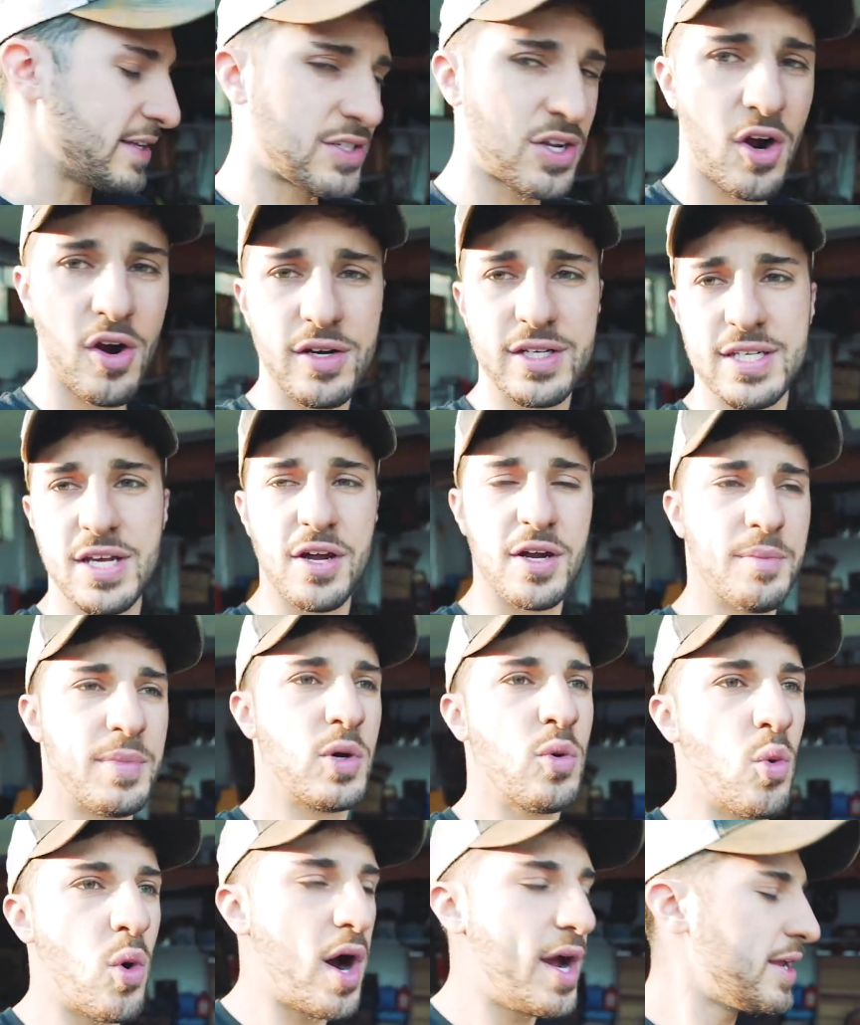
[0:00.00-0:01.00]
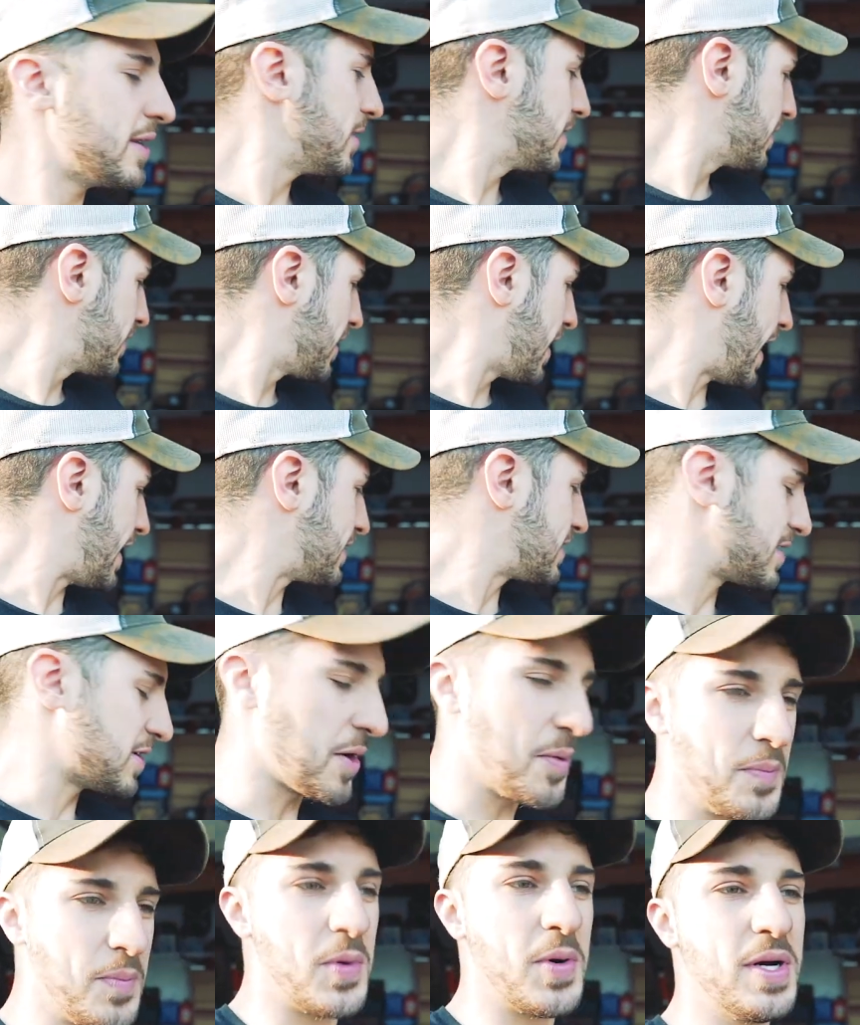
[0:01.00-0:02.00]
Odds are it's going to be white at
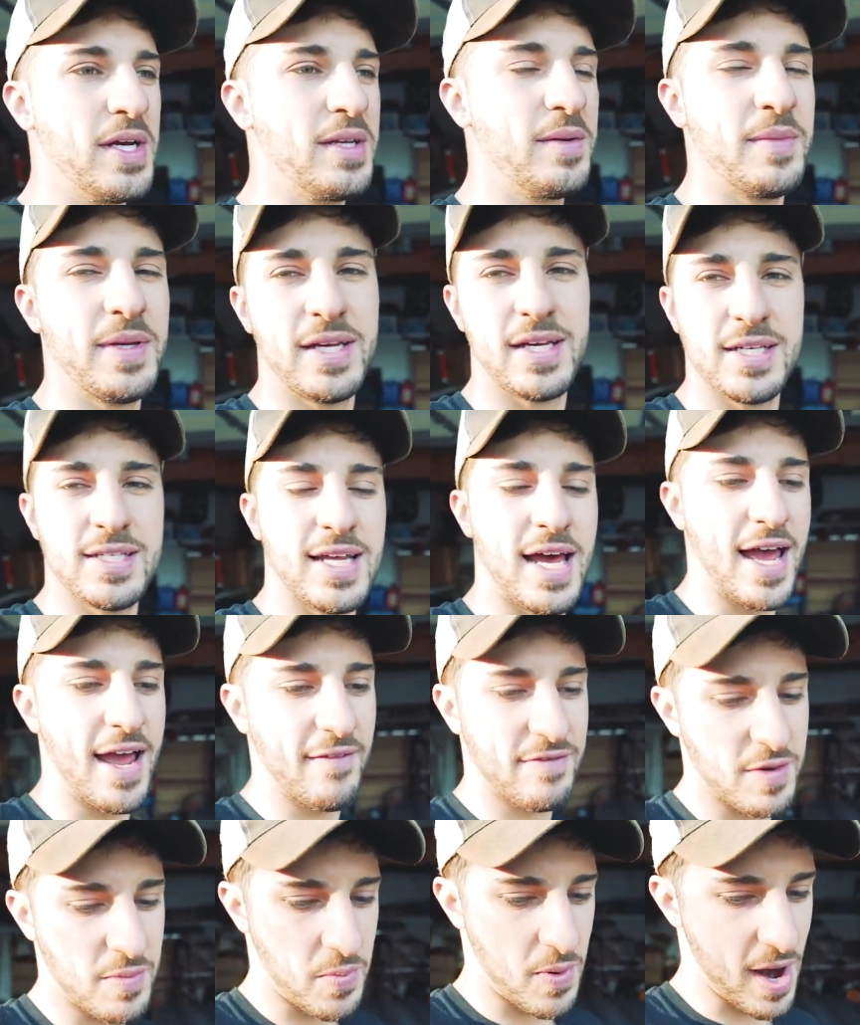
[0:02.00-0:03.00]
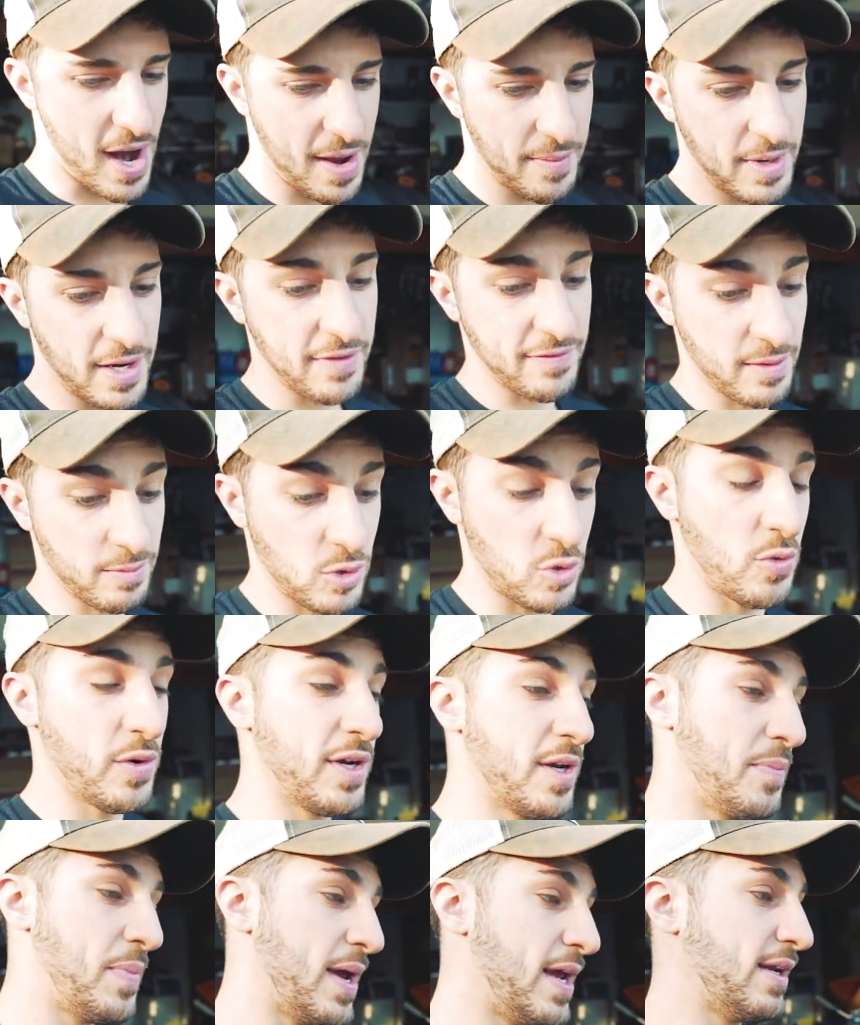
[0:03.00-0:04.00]
some point because I have to prime it if I'm going
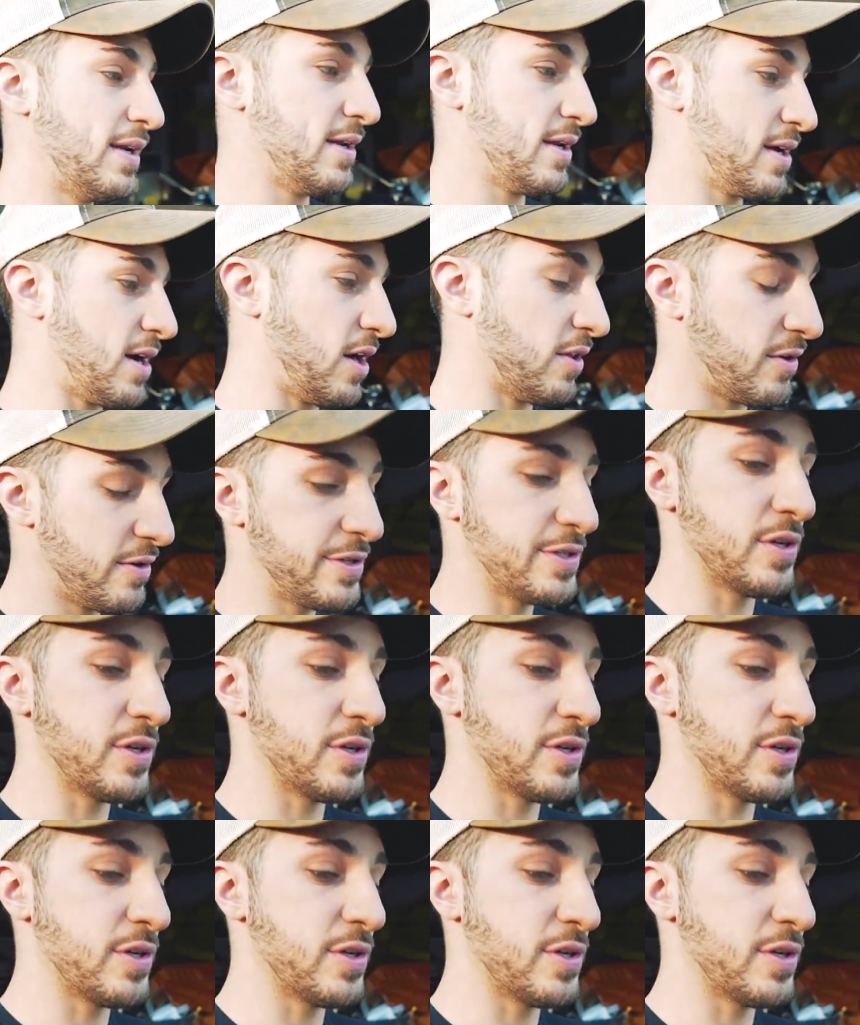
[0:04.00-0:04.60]
to paint it a color.